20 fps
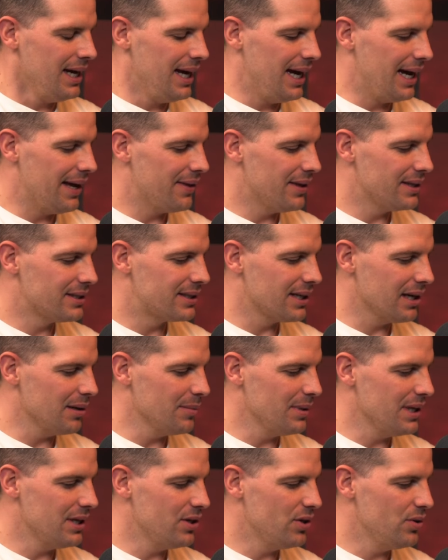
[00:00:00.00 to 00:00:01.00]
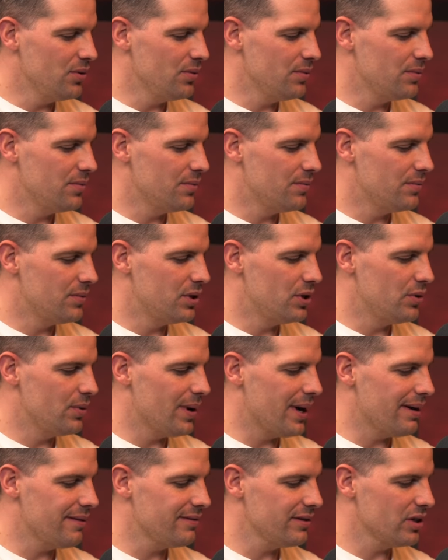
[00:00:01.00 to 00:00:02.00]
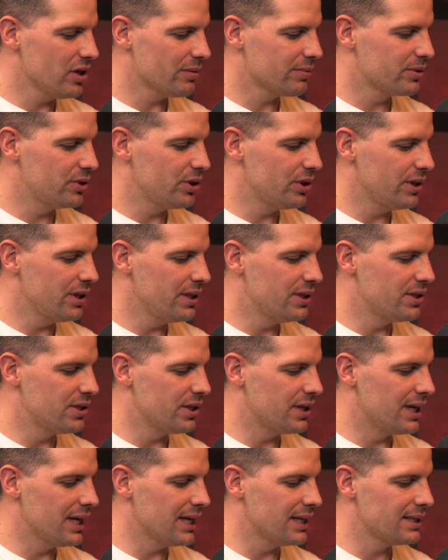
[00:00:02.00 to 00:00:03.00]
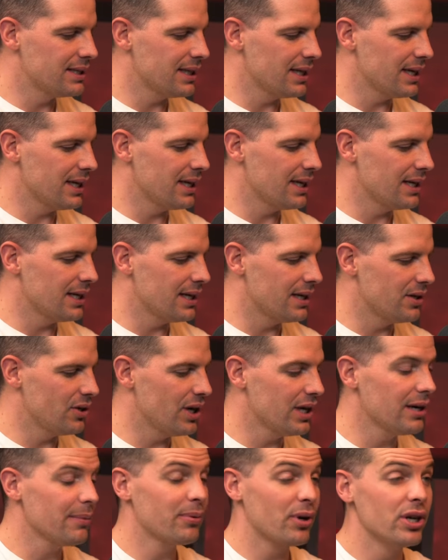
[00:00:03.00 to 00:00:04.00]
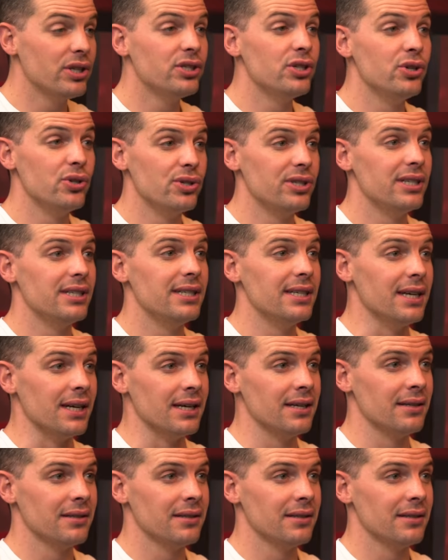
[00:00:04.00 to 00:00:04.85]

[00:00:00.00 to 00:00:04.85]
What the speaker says: And then tell me, you have an opportunity to get you end up going to UCT.